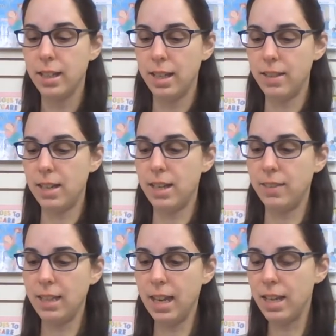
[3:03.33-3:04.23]
And then at
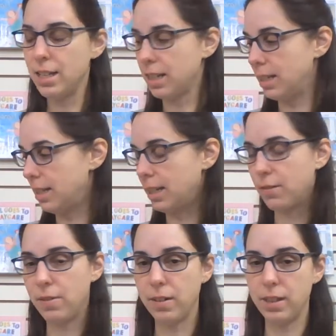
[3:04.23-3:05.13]
the end you're going to take a
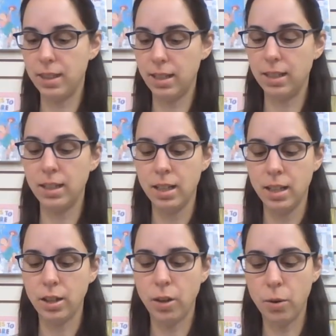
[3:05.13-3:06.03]
very thin
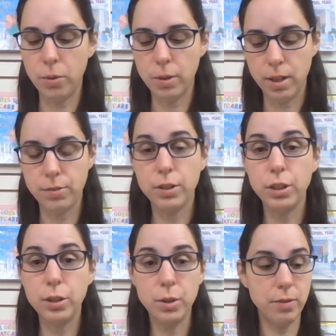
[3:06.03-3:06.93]
coat of
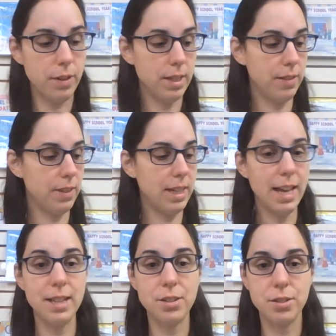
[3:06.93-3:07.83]
glue if any of the
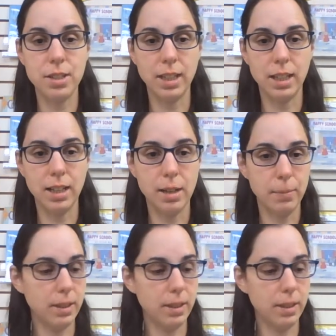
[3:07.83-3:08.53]
ends are sticking up.